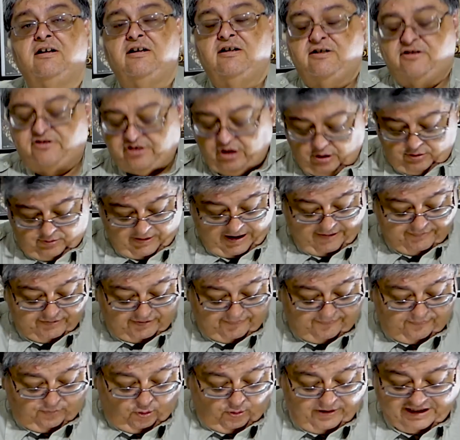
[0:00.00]
So
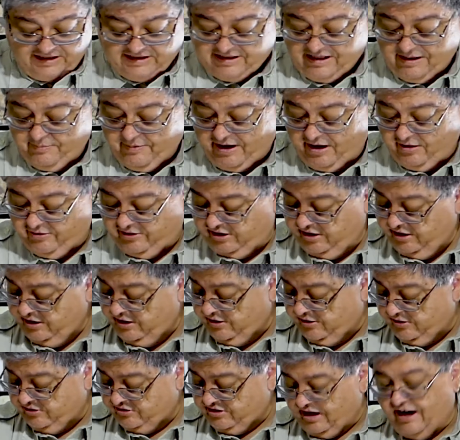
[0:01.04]
after 40 some out
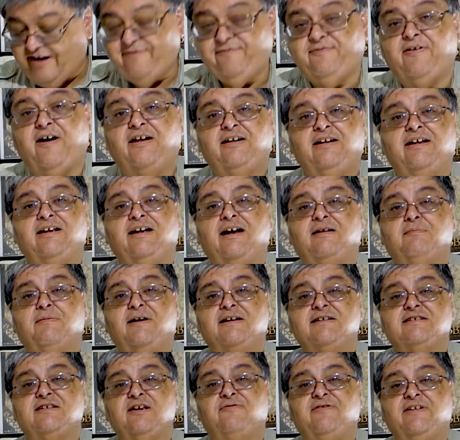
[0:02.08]
years, I finally got
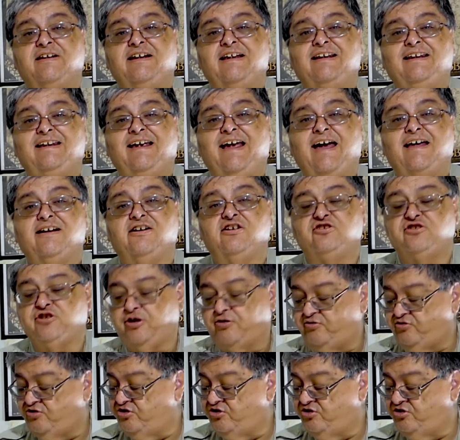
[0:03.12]
myself an Indiana Jones